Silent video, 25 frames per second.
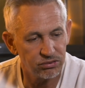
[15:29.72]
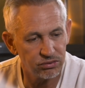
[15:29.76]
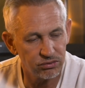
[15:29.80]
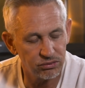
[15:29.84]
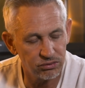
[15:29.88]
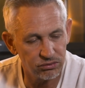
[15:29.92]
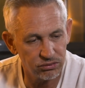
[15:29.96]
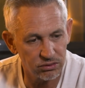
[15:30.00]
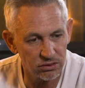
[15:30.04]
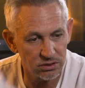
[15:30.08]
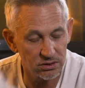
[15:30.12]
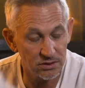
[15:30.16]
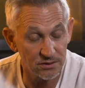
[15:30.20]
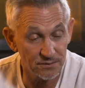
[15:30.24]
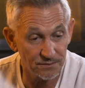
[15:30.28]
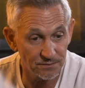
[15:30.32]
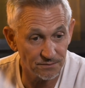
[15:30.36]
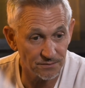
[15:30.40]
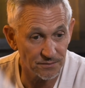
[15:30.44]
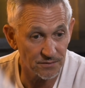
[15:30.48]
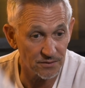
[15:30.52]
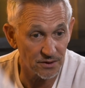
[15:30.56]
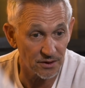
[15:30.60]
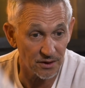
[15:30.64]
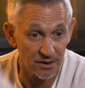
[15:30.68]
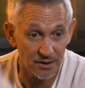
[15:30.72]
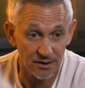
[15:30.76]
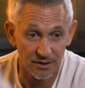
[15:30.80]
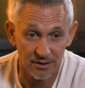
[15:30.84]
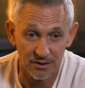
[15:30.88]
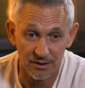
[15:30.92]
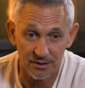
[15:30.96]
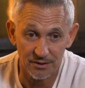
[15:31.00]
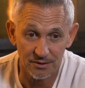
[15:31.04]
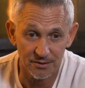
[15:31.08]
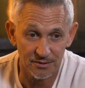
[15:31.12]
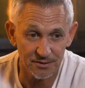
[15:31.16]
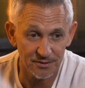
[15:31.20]
I don't
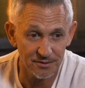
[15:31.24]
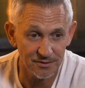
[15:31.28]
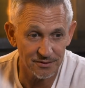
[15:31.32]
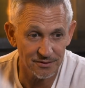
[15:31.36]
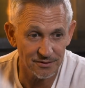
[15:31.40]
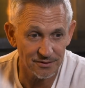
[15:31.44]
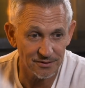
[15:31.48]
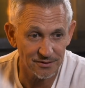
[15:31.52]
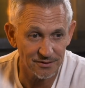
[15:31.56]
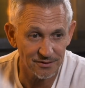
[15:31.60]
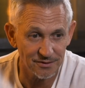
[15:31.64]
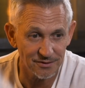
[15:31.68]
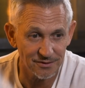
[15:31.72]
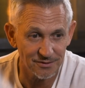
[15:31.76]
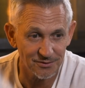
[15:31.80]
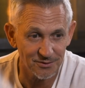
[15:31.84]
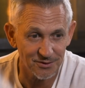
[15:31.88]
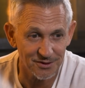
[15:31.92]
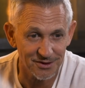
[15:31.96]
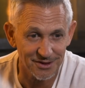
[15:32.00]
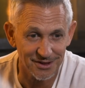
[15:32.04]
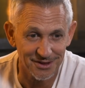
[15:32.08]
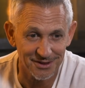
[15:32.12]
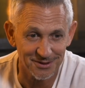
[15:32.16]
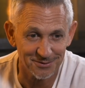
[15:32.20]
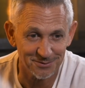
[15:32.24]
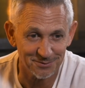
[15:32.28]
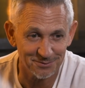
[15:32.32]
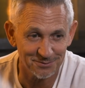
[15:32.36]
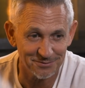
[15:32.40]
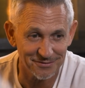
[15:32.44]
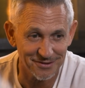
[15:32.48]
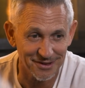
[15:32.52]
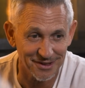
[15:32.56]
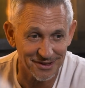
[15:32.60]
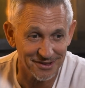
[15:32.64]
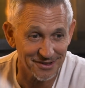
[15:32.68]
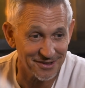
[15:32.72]
know.
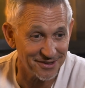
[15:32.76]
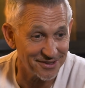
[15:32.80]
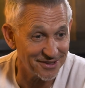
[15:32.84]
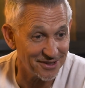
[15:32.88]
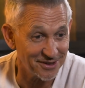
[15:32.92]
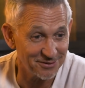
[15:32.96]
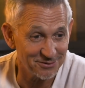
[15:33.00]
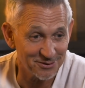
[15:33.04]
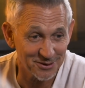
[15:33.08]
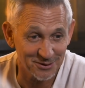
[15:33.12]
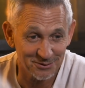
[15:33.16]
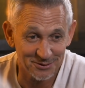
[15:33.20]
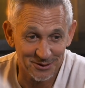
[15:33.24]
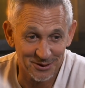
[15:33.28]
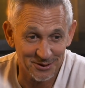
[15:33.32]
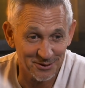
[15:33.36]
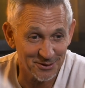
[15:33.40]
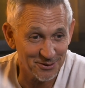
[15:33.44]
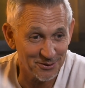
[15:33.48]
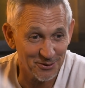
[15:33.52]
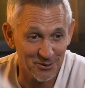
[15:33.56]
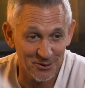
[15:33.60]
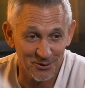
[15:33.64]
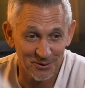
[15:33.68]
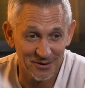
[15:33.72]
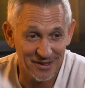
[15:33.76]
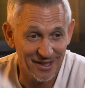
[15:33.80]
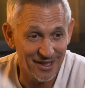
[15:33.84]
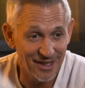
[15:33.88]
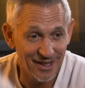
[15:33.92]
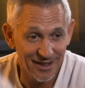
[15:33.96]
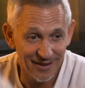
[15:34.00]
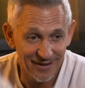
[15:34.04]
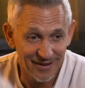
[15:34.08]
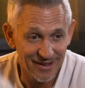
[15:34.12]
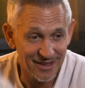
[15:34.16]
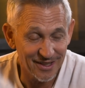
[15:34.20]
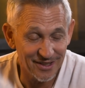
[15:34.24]
I don't know. I don't know. That's I mean, a tough
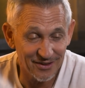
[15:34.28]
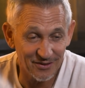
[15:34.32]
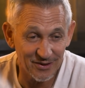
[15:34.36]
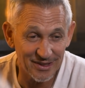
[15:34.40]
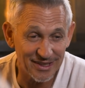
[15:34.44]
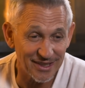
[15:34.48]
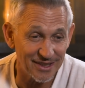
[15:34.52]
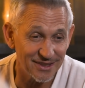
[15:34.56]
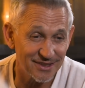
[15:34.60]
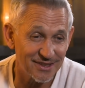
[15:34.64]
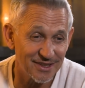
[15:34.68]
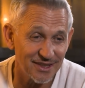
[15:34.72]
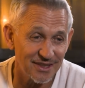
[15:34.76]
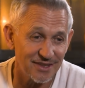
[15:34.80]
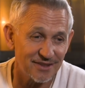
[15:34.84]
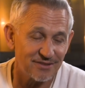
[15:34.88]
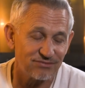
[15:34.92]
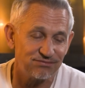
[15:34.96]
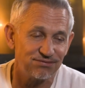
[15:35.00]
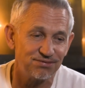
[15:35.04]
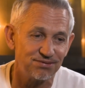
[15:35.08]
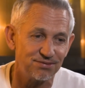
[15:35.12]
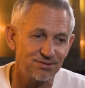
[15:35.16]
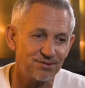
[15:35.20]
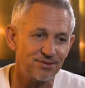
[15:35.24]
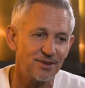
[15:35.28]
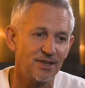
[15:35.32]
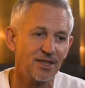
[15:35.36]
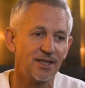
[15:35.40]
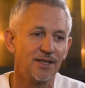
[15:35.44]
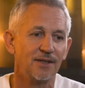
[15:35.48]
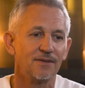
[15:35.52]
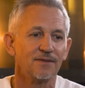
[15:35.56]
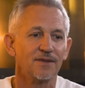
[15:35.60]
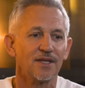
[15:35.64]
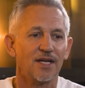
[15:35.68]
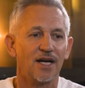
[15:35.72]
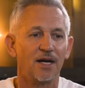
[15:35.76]
question. I mean, it, it,
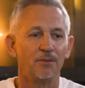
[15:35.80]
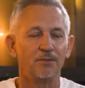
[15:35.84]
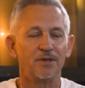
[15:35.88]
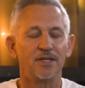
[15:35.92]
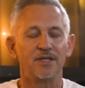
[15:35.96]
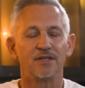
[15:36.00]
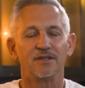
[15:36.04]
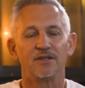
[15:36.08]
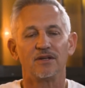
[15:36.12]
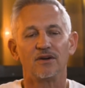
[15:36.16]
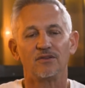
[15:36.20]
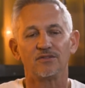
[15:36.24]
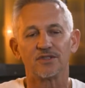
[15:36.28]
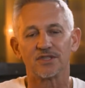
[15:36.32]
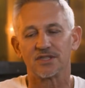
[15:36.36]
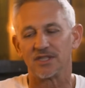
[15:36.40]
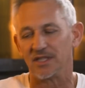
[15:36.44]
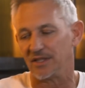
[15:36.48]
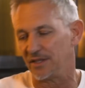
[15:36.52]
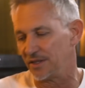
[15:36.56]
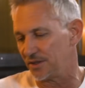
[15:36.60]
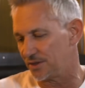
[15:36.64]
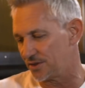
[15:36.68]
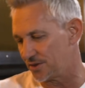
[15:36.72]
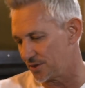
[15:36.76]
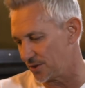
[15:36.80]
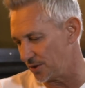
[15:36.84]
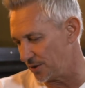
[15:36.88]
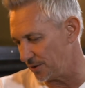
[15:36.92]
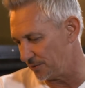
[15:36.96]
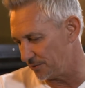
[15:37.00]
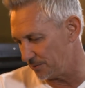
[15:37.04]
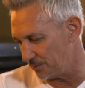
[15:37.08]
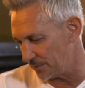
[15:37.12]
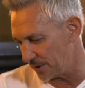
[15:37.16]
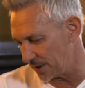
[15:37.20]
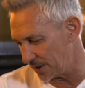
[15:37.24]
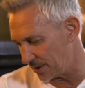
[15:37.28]
I mean, obviously the two
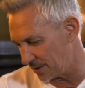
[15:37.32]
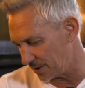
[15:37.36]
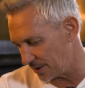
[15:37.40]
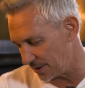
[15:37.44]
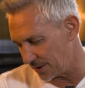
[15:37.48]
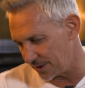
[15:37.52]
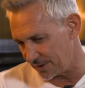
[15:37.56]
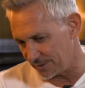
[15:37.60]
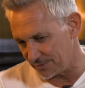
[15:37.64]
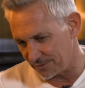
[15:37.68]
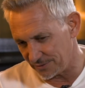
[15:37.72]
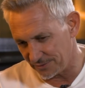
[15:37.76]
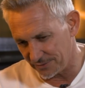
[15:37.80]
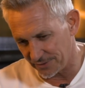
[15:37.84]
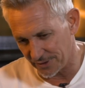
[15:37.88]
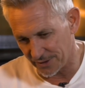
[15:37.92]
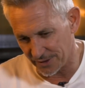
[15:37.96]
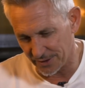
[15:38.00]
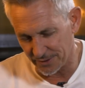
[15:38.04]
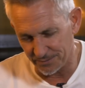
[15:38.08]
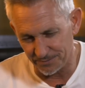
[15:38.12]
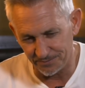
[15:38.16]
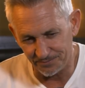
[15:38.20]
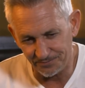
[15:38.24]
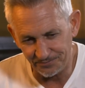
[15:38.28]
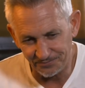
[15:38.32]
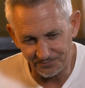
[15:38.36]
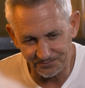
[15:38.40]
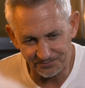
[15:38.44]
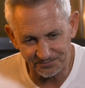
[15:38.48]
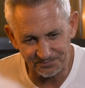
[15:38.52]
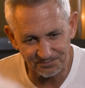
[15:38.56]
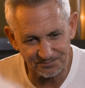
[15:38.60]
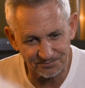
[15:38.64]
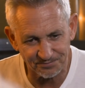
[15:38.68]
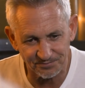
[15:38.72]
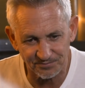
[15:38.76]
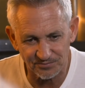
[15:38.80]
of them, they kind of um,
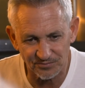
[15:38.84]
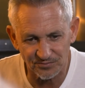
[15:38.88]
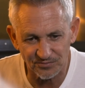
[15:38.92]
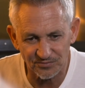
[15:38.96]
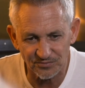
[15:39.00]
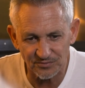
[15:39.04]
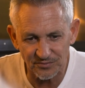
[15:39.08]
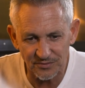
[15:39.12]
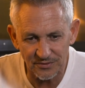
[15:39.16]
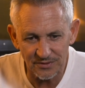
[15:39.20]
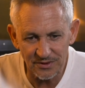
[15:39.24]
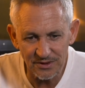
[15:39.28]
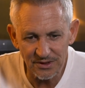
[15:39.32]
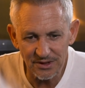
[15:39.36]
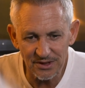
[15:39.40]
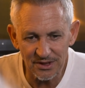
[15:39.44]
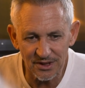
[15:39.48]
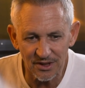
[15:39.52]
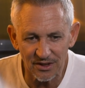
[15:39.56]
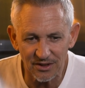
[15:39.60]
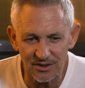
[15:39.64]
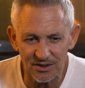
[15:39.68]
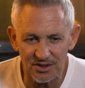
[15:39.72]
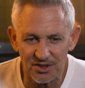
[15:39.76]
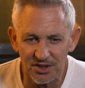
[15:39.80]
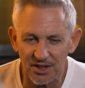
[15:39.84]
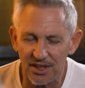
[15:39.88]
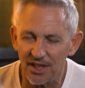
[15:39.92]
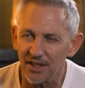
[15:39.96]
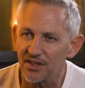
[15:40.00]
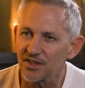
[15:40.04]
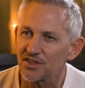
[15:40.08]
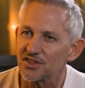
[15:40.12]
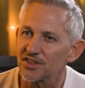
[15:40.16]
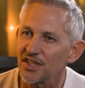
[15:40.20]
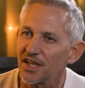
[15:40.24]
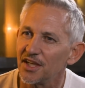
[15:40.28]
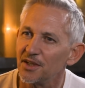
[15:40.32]
share
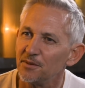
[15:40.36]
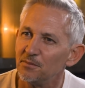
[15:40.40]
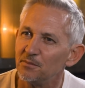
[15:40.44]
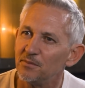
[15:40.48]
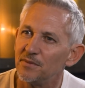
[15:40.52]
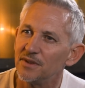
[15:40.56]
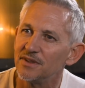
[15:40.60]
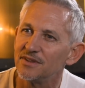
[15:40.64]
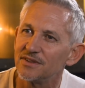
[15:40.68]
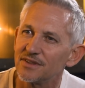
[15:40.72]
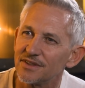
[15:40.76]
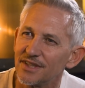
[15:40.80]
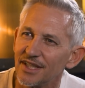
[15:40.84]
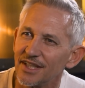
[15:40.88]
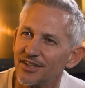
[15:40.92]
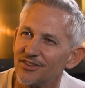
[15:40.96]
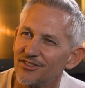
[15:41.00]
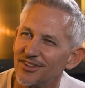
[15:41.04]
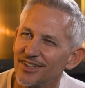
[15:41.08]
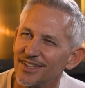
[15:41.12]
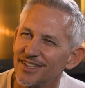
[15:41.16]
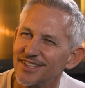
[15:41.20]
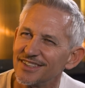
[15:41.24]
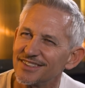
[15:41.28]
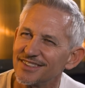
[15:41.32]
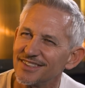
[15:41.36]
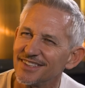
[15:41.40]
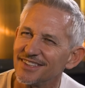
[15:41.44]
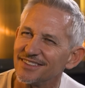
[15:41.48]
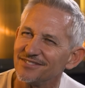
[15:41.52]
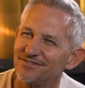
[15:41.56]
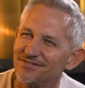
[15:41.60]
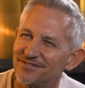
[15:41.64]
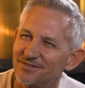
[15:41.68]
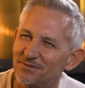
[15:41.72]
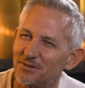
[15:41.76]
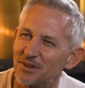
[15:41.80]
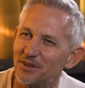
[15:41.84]
the same thing, really, isn't it?
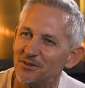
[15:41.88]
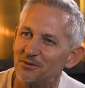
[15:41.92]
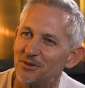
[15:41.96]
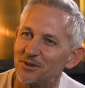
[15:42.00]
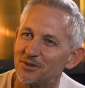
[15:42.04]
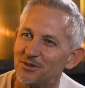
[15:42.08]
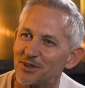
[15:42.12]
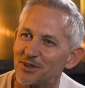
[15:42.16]
Yeah. The